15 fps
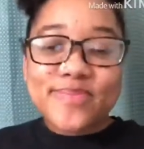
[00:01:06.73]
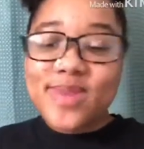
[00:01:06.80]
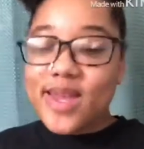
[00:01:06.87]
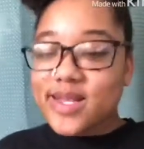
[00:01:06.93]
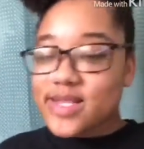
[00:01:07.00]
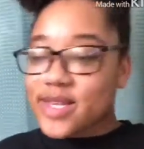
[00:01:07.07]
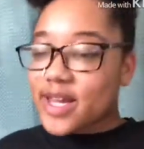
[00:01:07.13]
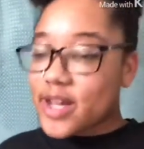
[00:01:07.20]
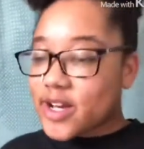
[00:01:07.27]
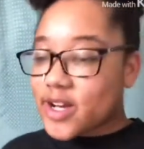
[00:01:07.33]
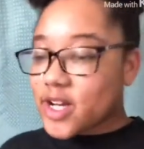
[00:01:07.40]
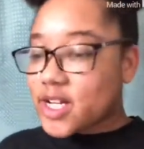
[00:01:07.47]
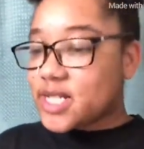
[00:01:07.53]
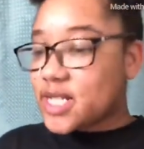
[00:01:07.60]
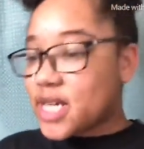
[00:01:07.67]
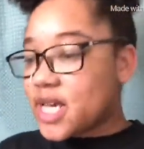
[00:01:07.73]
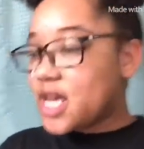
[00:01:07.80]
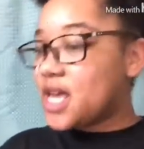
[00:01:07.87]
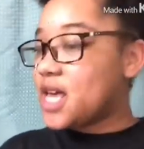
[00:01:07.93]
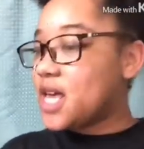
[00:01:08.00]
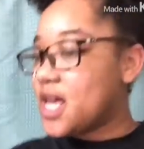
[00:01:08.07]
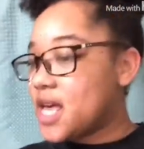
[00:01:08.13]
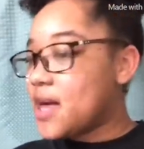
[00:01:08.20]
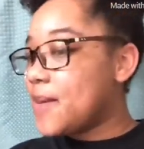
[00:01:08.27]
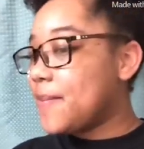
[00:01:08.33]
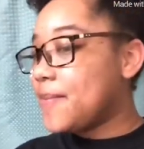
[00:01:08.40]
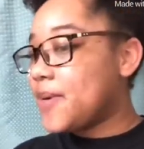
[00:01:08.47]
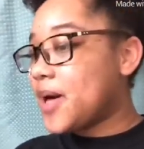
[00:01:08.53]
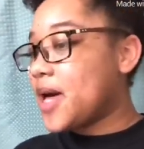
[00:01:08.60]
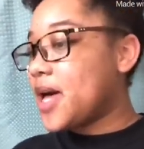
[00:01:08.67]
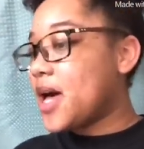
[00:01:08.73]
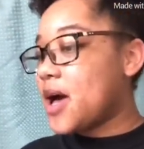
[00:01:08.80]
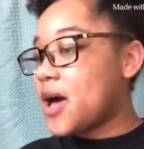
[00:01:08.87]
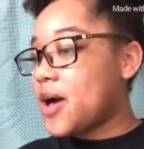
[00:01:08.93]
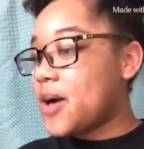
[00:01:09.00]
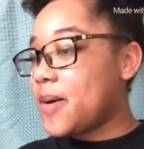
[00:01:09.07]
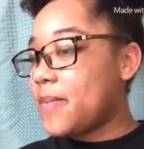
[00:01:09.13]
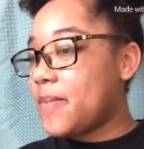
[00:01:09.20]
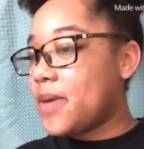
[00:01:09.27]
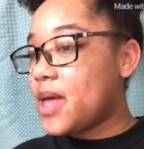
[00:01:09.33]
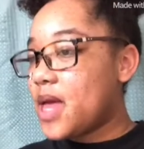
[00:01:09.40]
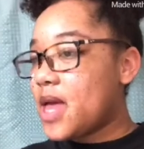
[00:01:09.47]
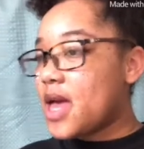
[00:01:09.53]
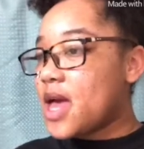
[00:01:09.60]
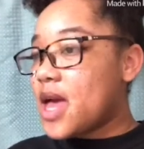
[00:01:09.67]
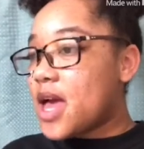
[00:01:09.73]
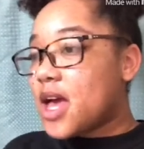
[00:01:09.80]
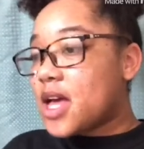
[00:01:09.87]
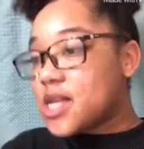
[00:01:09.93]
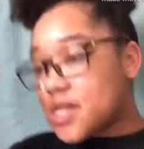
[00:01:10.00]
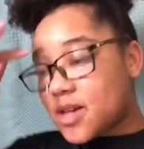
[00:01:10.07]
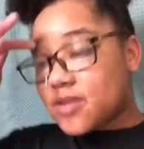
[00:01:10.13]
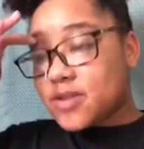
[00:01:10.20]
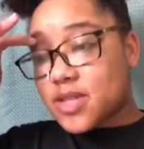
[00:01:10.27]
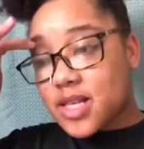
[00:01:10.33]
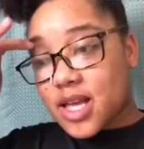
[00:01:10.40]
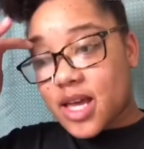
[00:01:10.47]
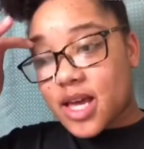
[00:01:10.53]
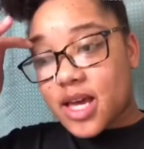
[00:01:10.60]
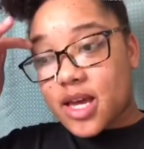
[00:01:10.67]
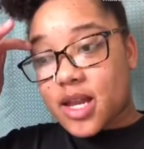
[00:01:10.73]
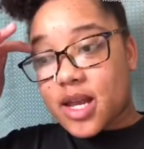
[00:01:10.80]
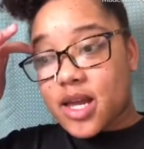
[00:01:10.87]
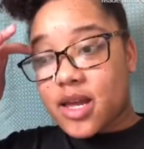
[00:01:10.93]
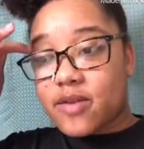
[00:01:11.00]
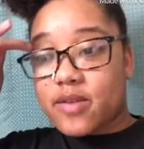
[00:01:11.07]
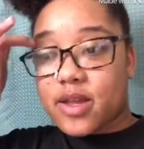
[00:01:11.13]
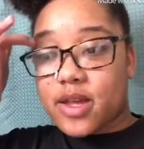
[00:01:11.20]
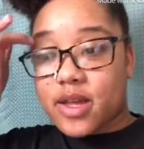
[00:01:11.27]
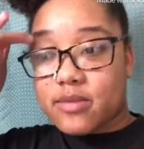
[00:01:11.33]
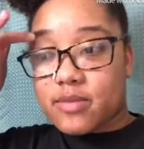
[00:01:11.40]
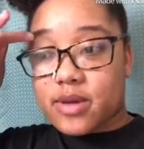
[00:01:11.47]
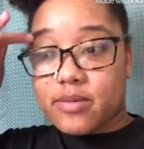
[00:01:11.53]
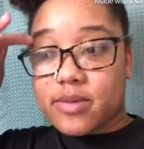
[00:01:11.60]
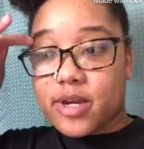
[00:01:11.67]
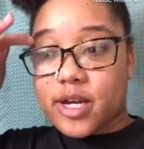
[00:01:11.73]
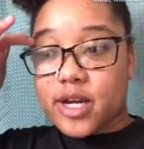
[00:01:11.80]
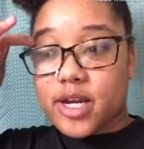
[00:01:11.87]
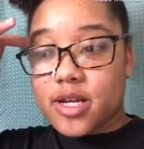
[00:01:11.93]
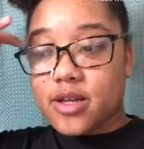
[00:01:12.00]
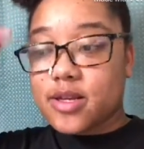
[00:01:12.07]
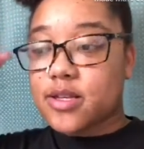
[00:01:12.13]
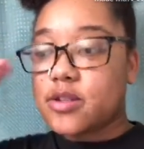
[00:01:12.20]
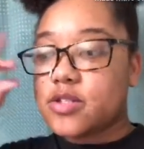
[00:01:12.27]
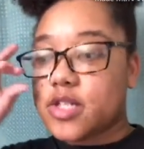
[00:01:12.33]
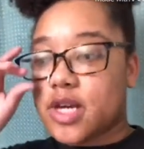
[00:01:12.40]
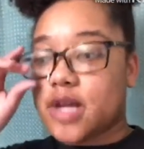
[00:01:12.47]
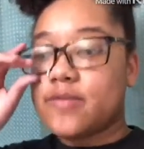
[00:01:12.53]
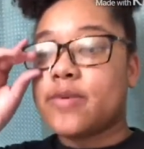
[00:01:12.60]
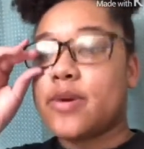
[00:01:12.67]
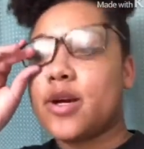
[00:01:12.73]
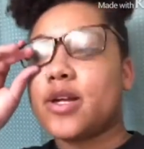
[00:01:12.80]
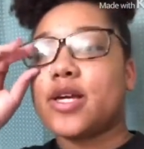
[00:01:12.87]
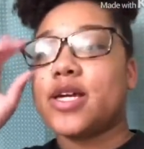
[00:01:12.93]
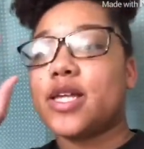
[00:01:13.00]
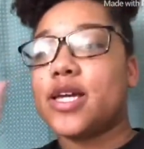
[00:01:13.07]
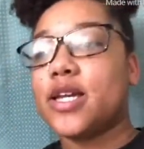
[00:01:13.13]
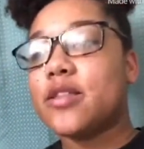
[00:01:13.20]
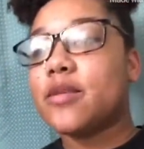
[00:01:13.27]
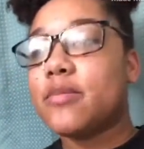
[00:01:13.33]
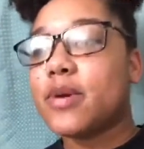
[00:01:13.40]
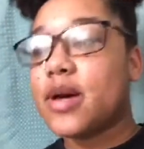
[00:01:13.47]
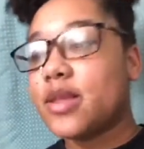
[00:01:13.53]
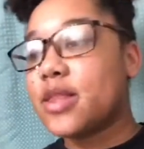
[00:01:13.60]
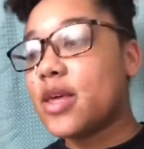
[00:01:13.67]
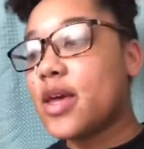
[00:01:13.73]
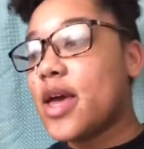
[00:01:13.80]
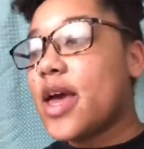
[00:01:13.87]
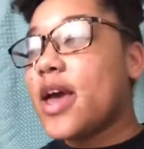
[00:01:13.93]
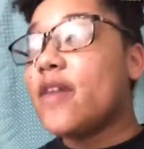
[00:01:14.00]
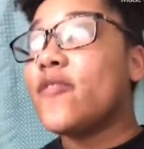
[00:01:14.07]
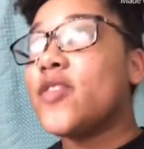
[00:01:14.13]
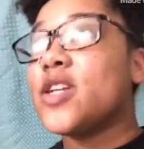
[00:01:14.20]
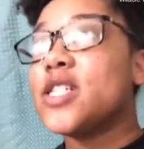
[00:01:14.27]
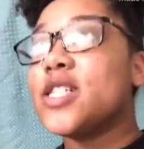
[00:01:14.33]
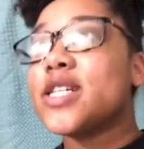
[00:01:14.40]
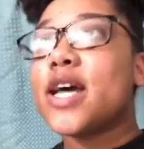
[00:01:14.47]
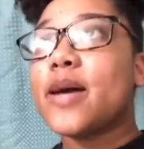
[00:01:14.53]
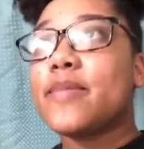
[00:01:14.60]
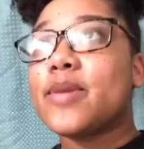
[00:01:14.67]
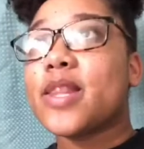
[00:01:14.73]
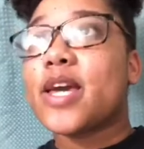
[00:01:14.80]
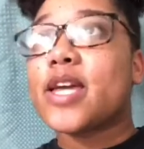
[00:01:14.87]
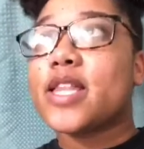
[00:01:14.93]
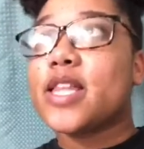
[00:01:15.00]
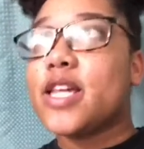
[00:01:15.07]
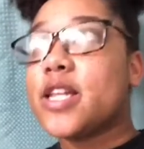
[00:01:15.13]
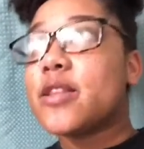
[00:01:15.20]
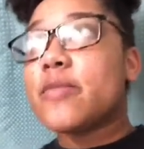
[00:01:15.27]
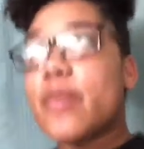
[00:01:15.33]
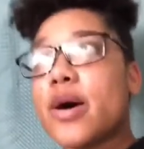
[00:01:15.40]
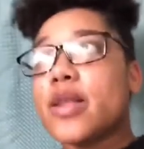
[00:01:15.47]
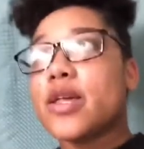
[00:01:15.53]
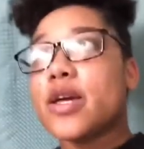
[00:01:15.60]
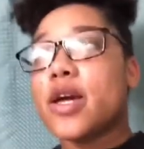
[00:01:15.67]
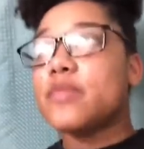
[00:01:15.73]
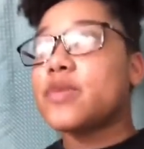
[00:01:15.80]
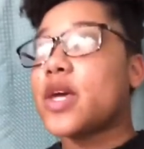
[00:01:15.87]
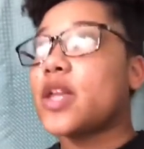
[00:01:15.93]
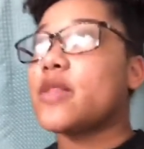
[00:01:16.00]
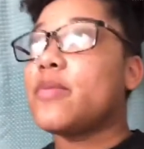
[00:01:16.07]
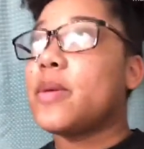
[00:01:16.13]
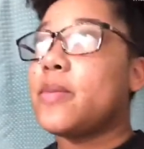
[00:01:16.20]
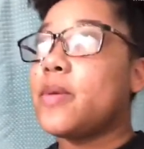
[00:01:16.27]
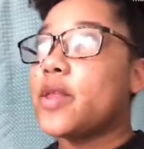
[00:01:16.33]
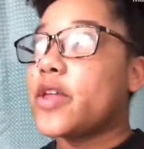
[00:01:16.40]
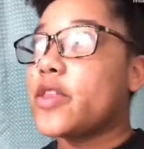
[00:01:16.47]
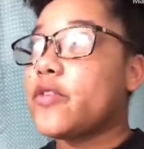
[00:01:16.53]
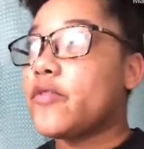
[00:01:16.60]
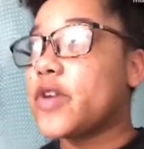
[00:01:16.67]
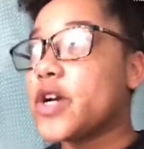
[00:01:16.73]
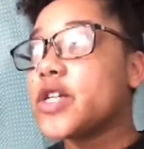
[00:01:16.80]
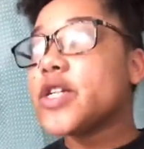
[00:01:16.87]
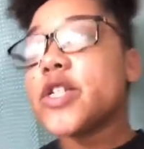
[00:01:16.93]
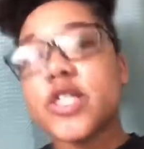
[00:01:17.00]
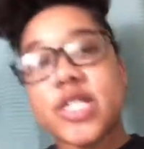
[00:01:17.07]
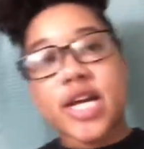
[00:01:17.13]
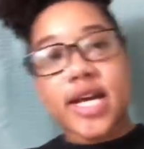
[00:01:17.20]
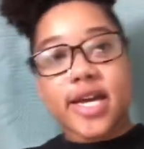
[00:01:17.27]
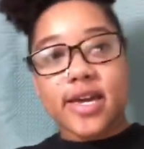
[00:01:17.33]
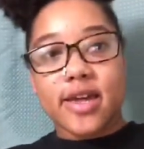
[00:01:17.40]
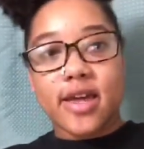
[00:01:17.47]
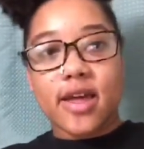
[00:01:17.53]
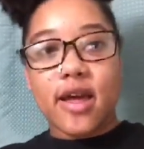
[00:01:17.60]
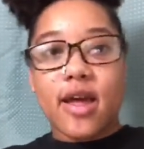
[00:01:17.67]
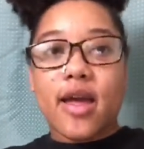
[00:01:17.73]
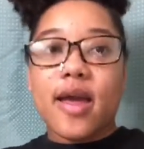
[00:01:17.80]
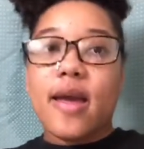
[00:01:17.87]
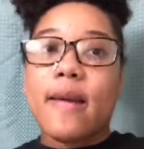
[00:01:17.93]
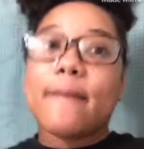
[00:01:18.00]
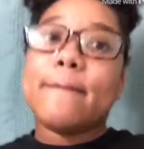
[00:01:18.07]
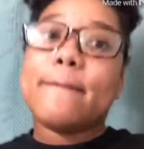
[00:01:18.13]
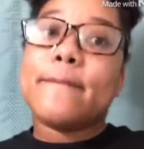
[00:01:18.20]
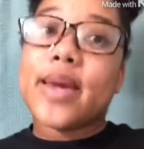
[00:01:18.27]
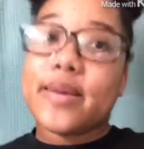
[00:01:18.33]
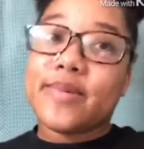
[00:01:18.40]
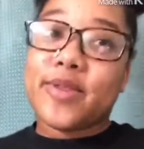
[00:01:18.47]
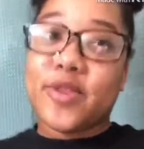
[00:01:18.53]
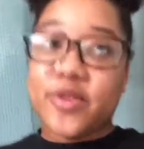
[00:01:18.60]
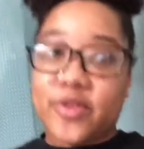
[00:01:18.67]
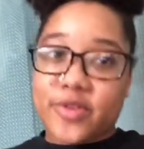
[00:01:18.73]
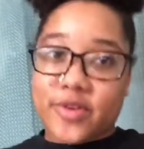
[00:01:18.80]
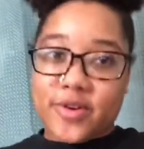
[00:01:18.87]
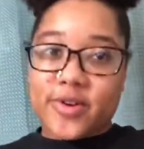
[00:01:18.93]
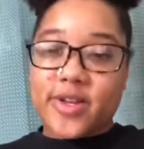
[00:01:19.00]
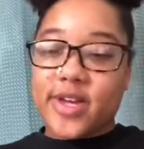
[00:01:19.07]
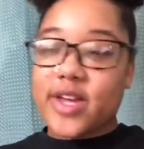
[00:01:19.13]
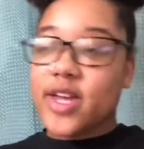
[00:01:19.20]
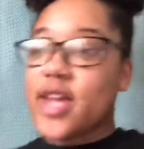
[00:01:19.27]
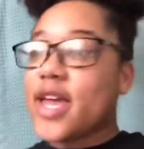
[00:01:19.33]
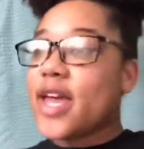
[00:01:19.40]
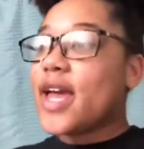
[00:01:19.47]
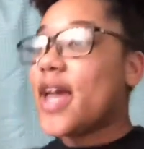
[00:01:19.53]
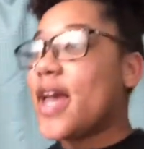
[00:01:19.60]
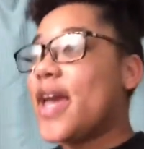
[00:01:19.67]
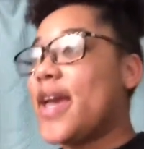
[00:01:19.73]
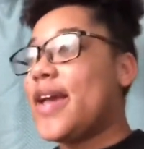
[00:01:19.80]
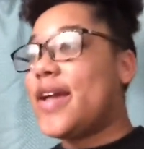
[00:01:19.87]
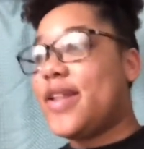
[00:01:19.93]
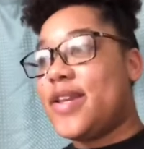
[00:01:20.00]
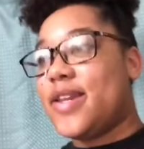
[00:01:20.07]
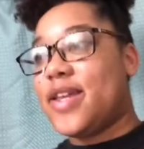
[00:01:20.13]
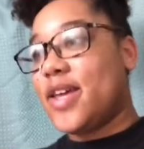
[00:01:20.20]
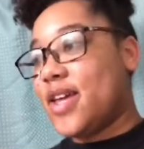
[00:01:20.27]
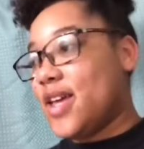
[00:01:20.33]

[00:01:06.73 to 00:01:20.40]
It's kind of crazy, but so I was like, and I haven't had my period. I usually have my period like at the end of the month, but it doesn't come at like the end of the month. It comes like maybe like the first or second, maybe the third, and it